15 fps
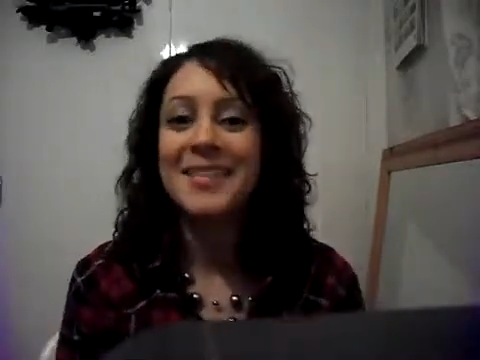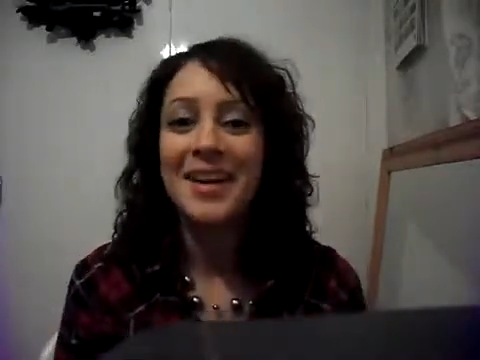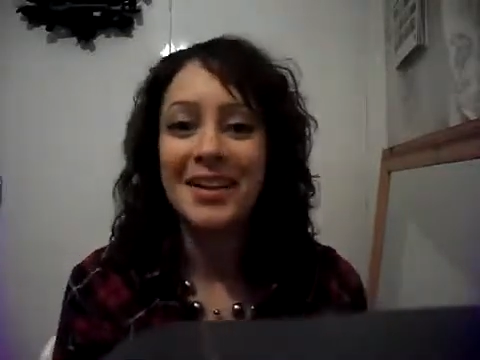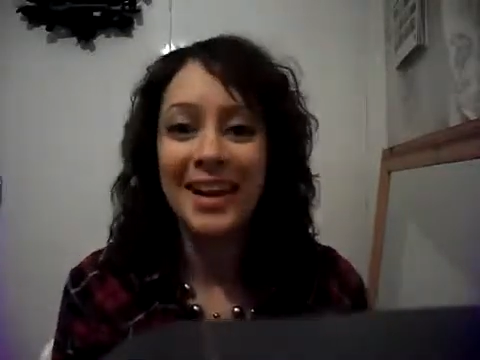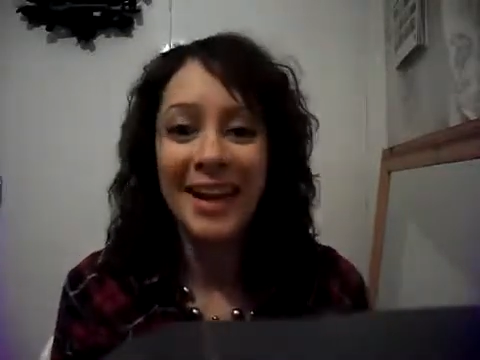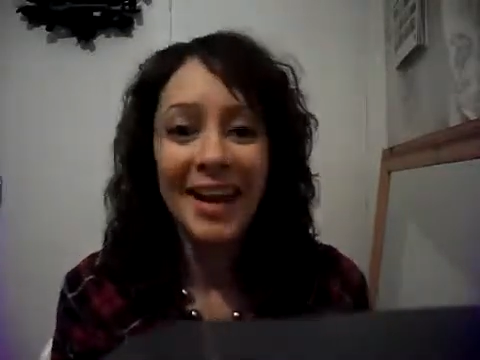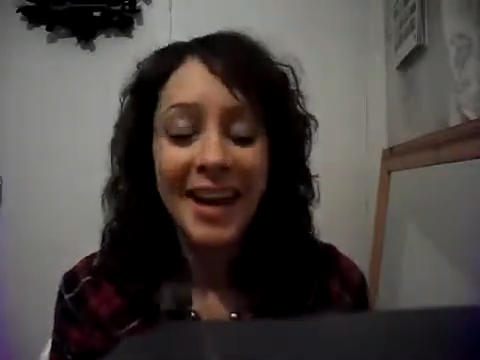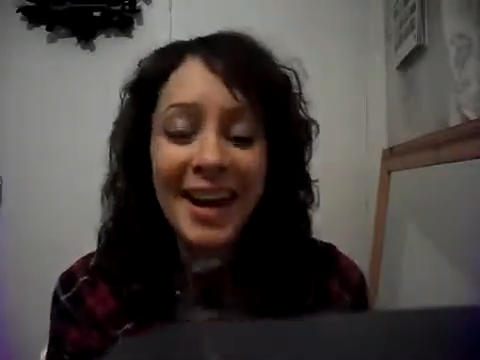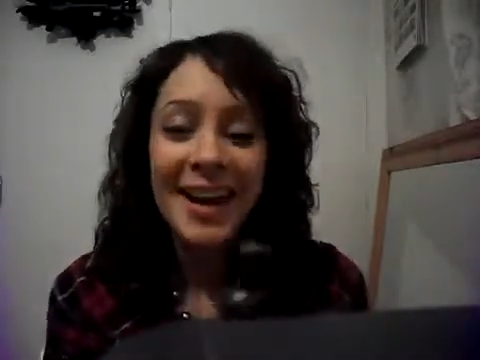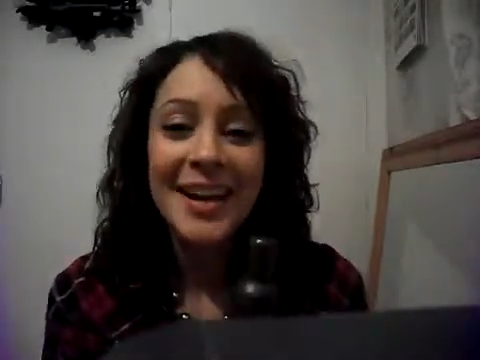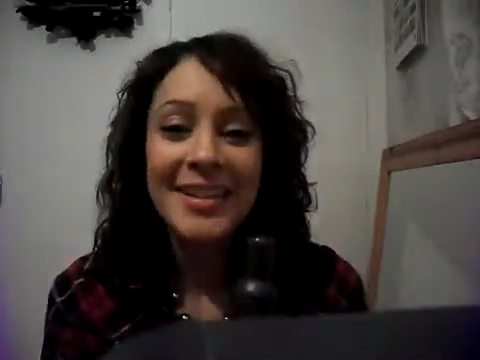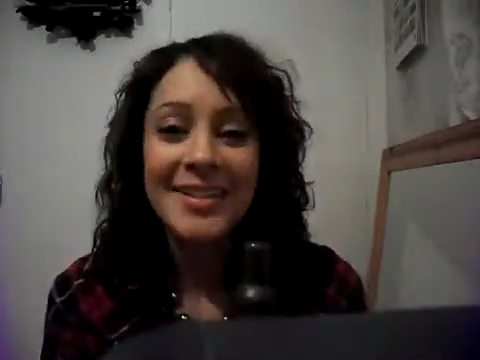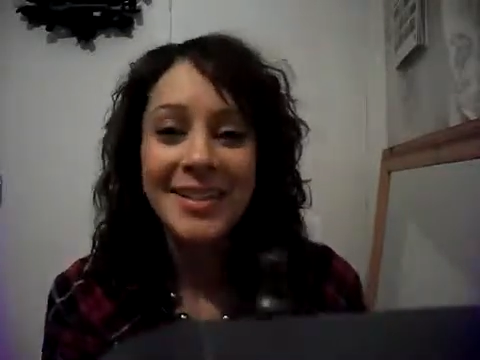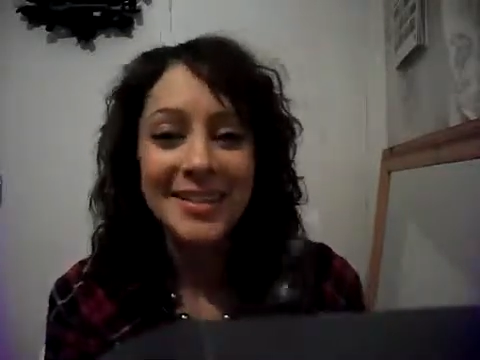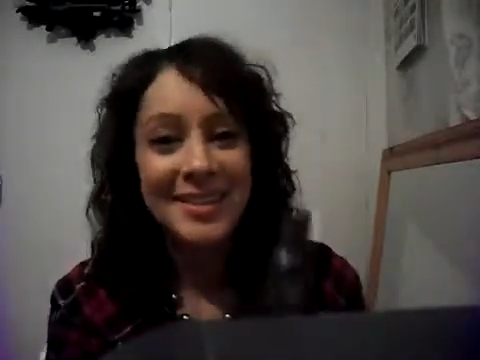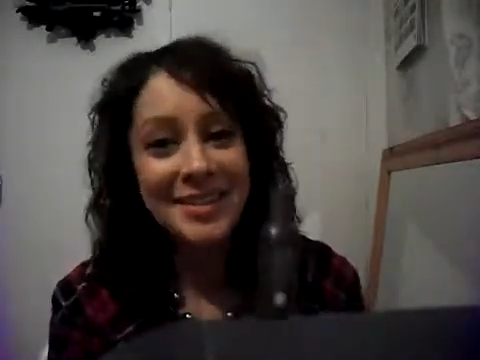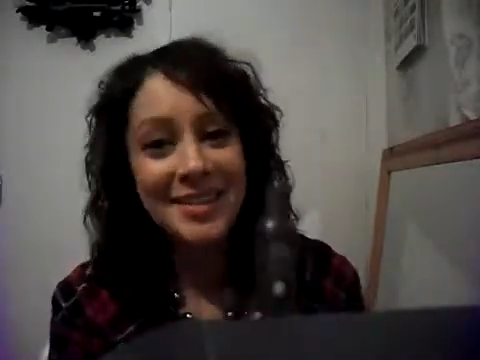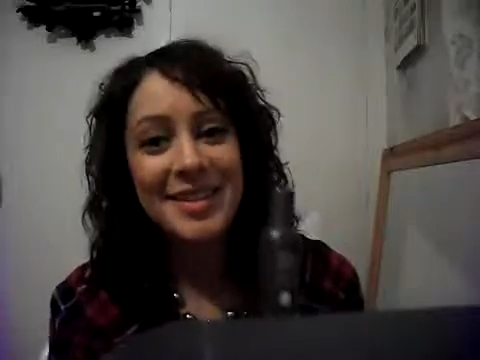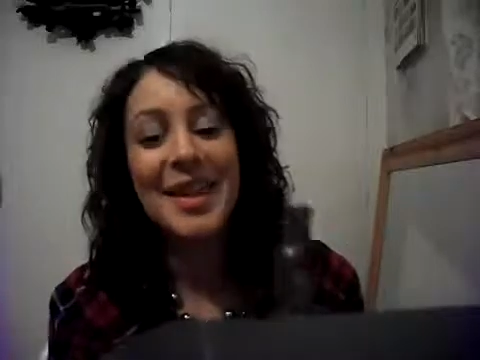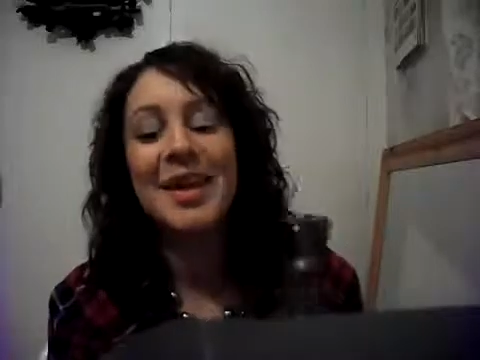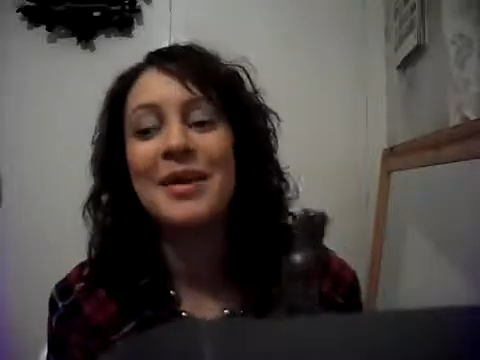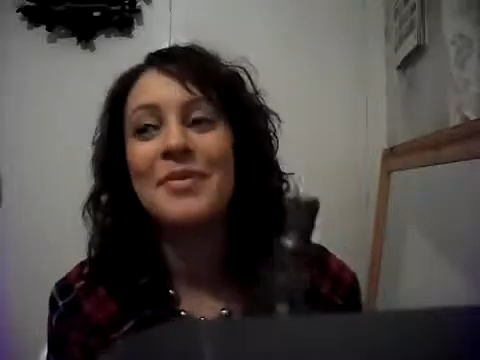Sorry, it's got the
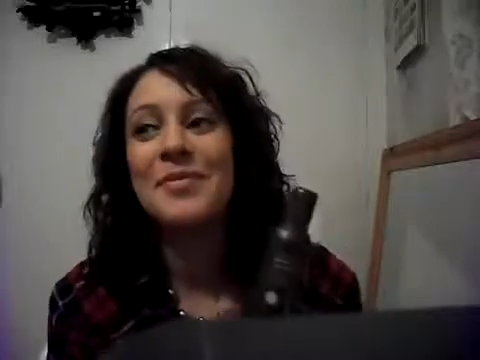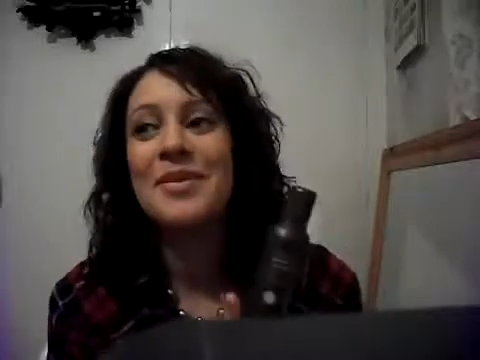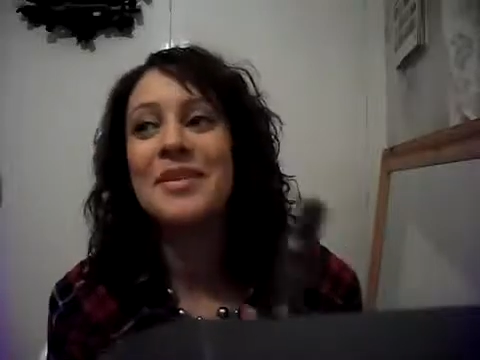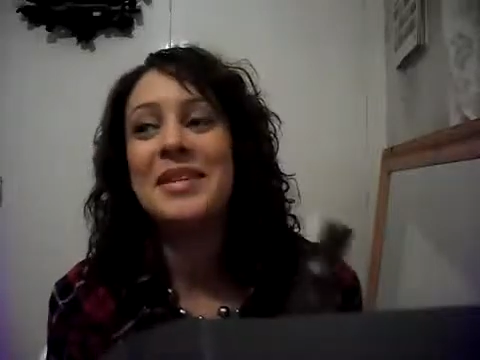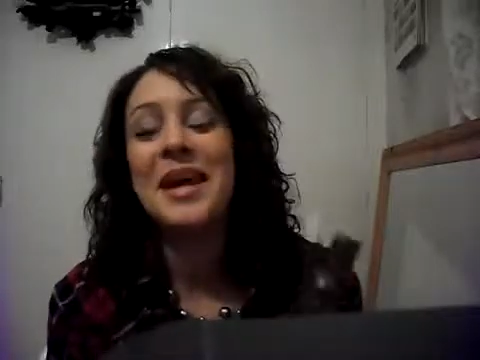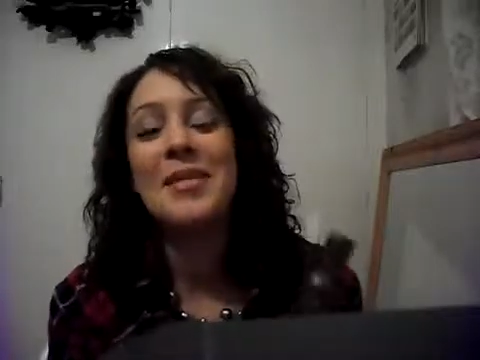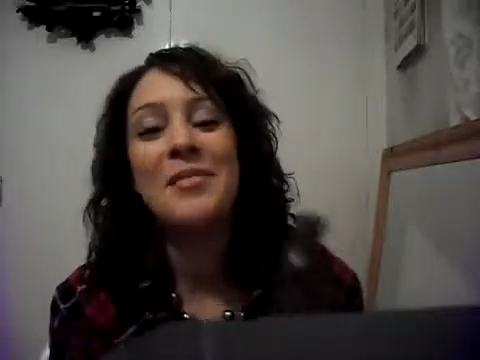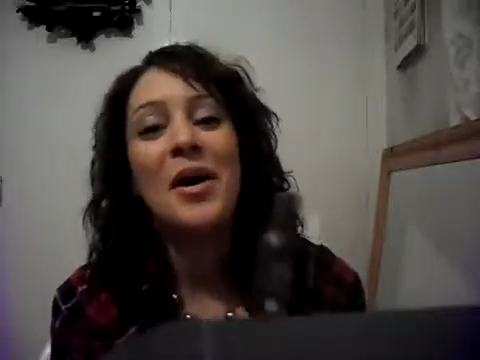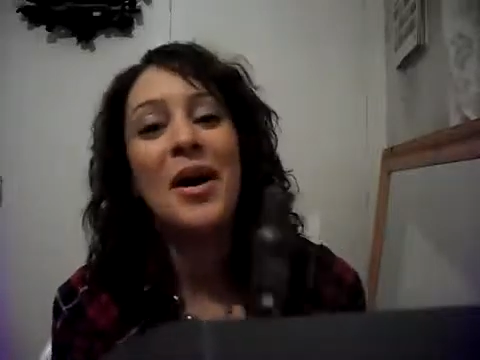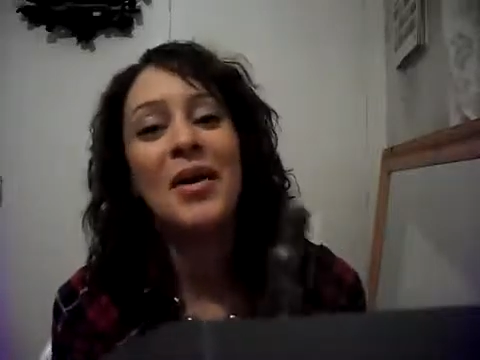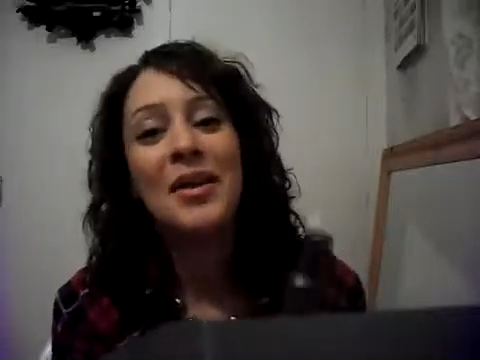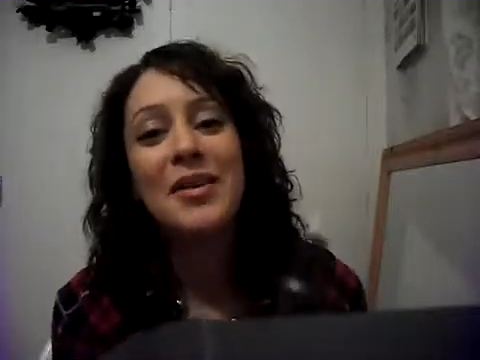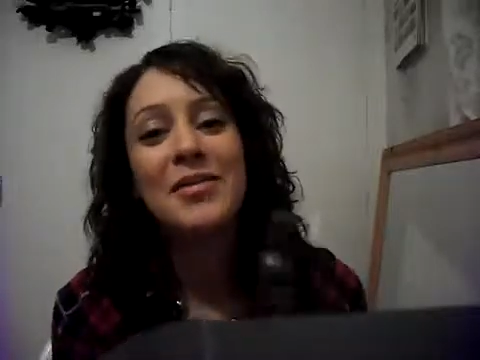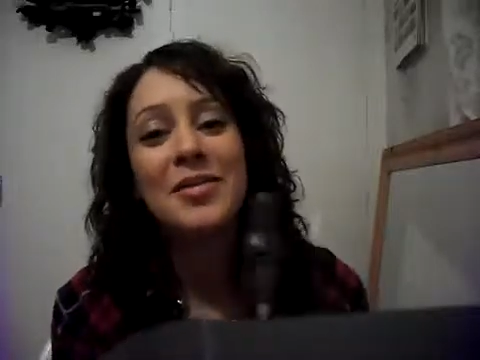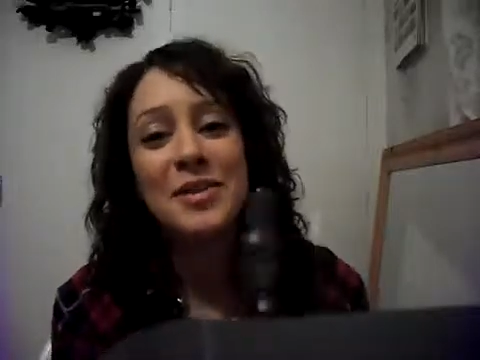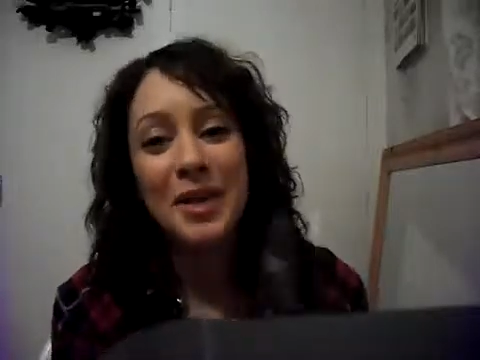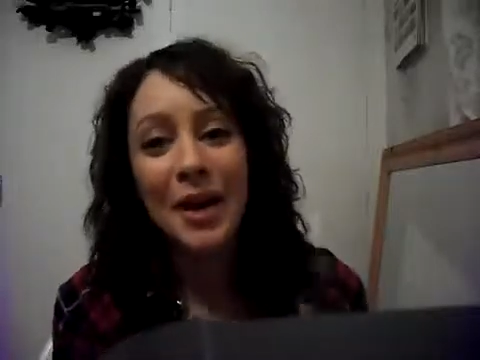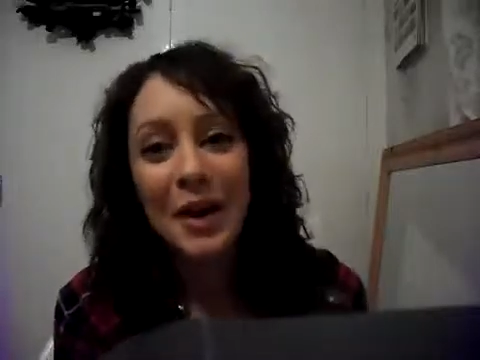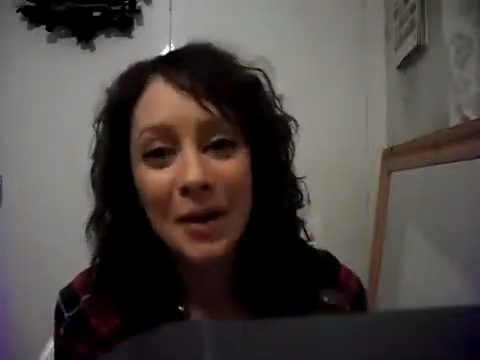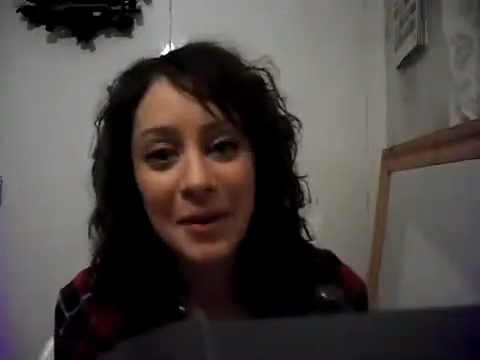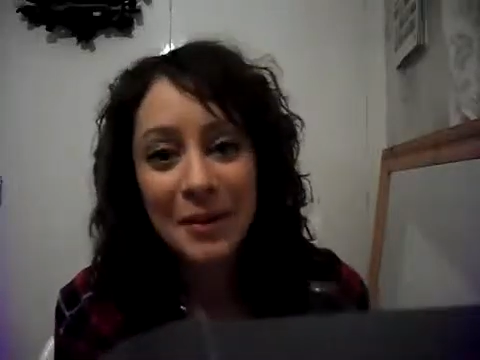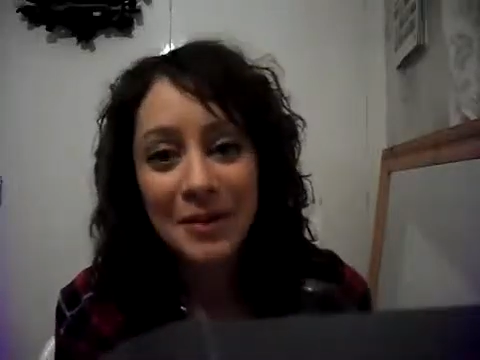same olive
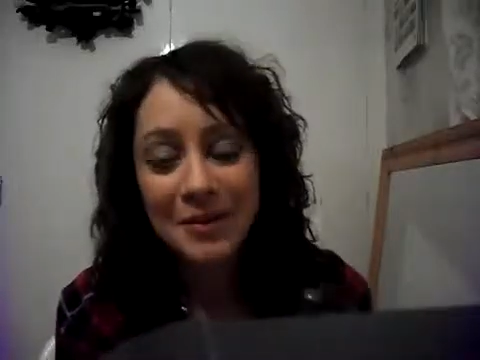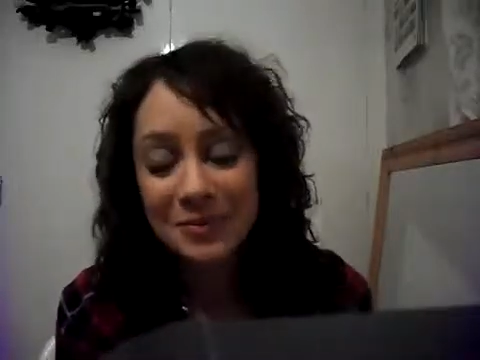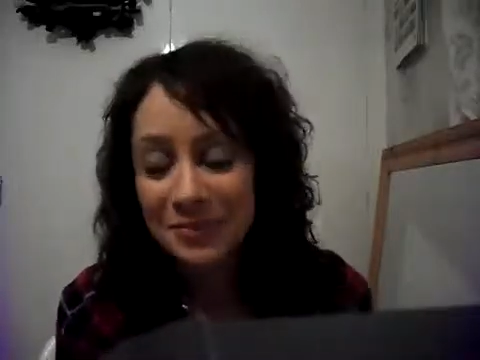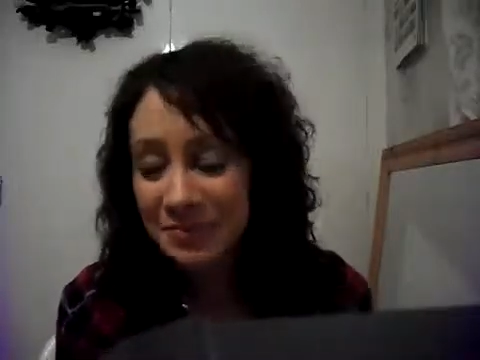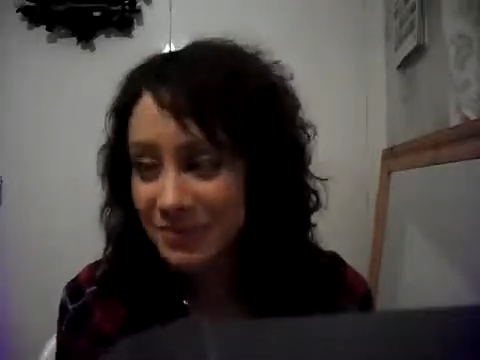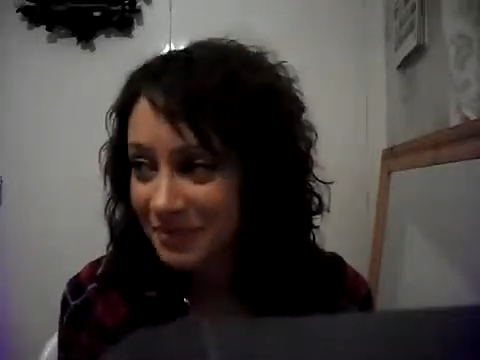tone.